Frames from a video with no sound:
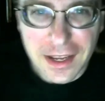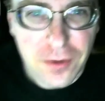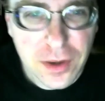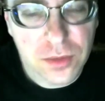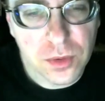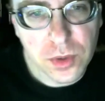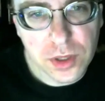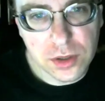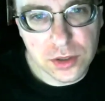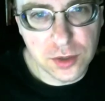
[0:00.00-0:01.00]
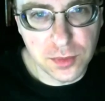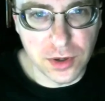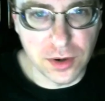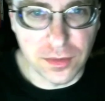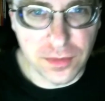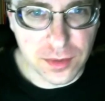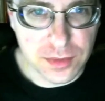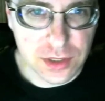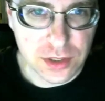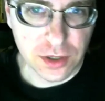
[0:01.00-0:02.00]
We had three really good superhero films
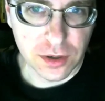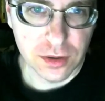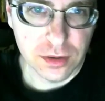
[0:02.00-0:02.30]
this year.